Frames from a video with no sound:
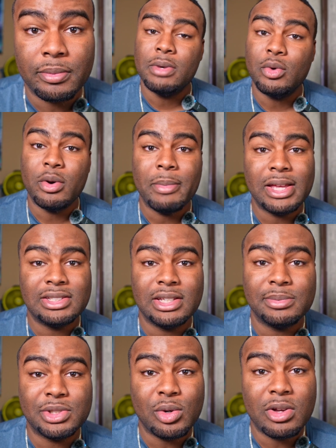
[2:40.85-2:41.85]
But what makes him
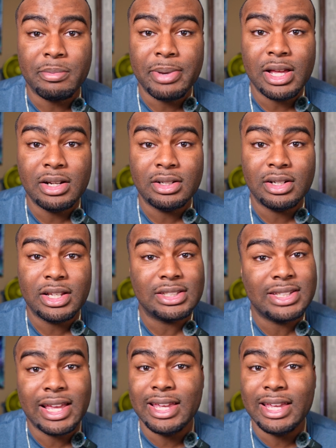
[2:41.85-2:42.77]
so compelling is that